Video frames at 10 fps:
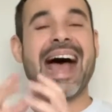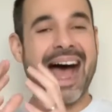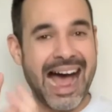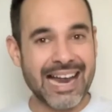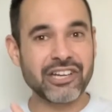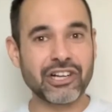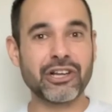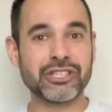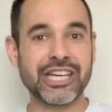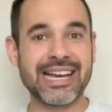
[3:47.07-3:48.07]
and
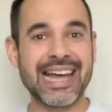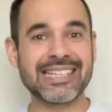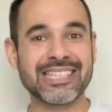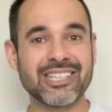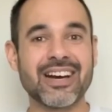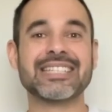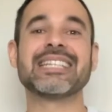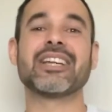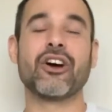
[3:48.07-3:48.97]
closed chain exercises